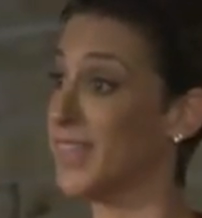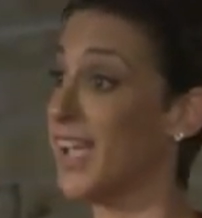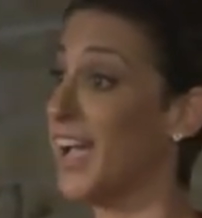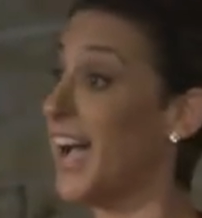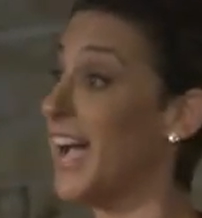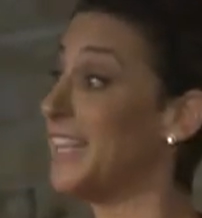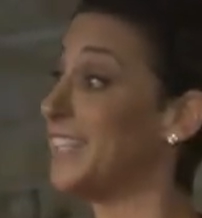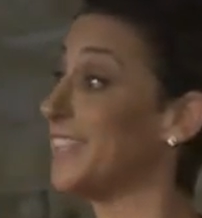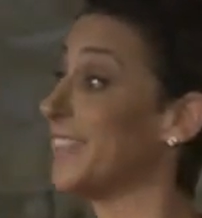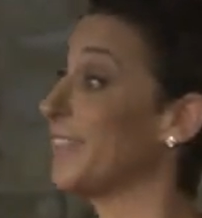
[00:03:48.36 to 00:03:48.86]

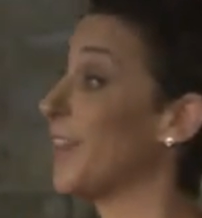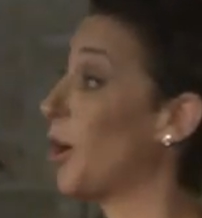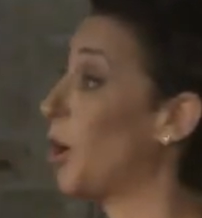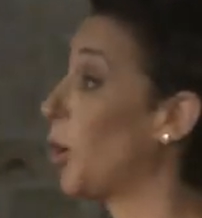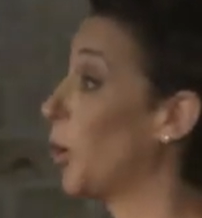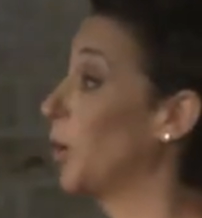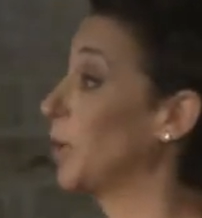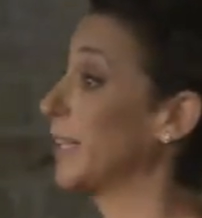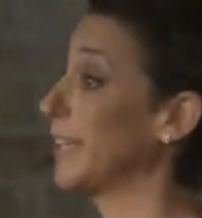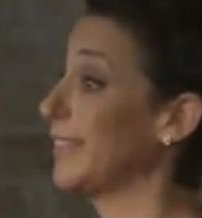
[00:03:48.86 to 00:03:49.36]
I did the
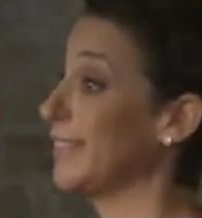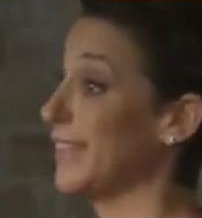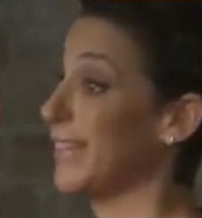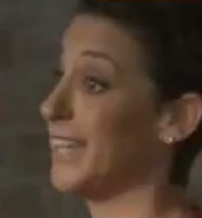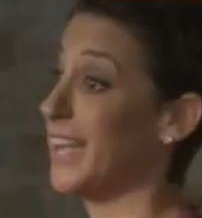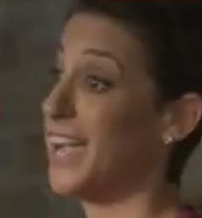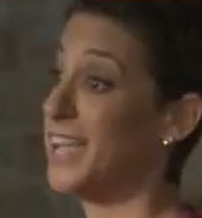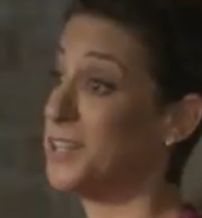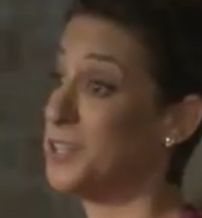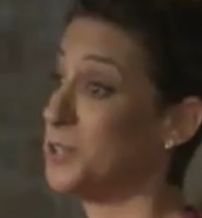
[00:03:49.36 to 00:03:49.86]
only
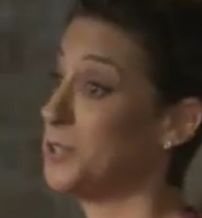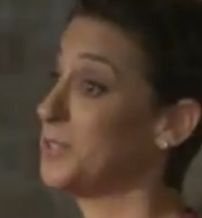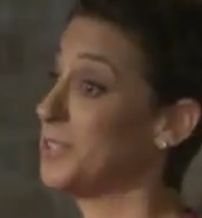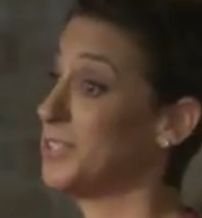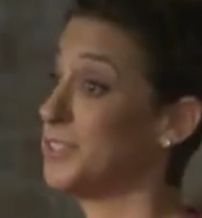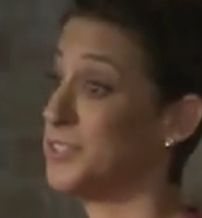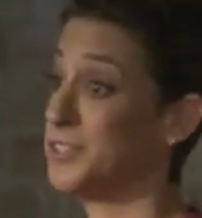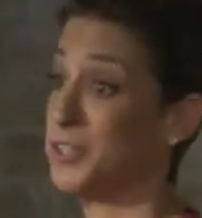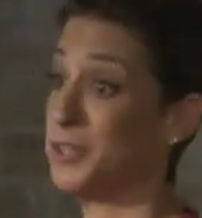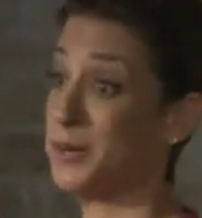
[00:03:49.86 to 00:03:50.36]
thing I knew to
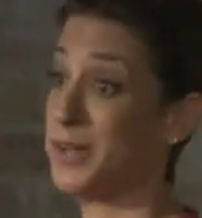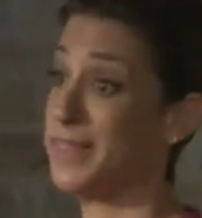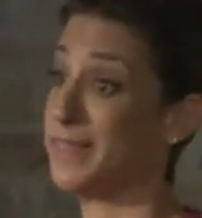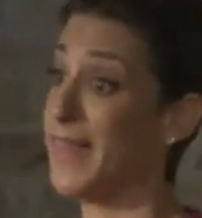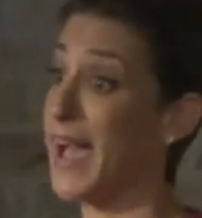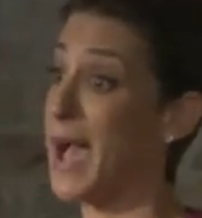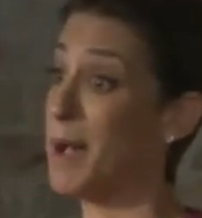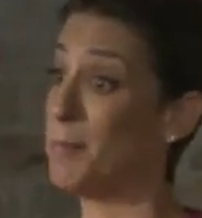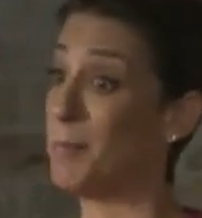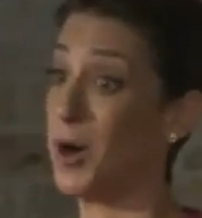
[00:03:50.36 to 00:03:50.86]
do in
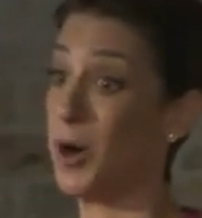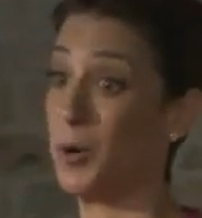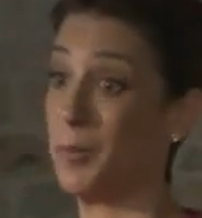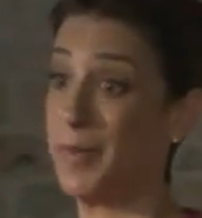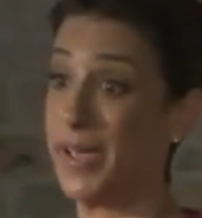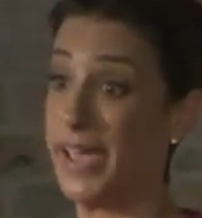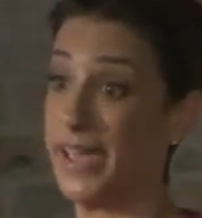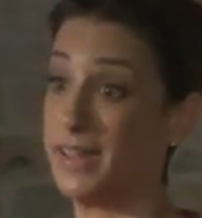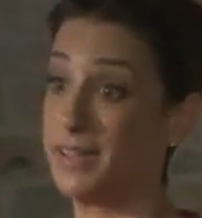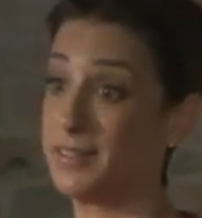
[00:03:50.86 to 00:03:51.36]
that
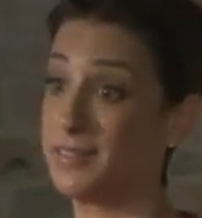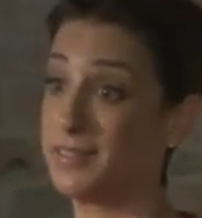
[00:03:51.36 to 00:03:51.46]
moment.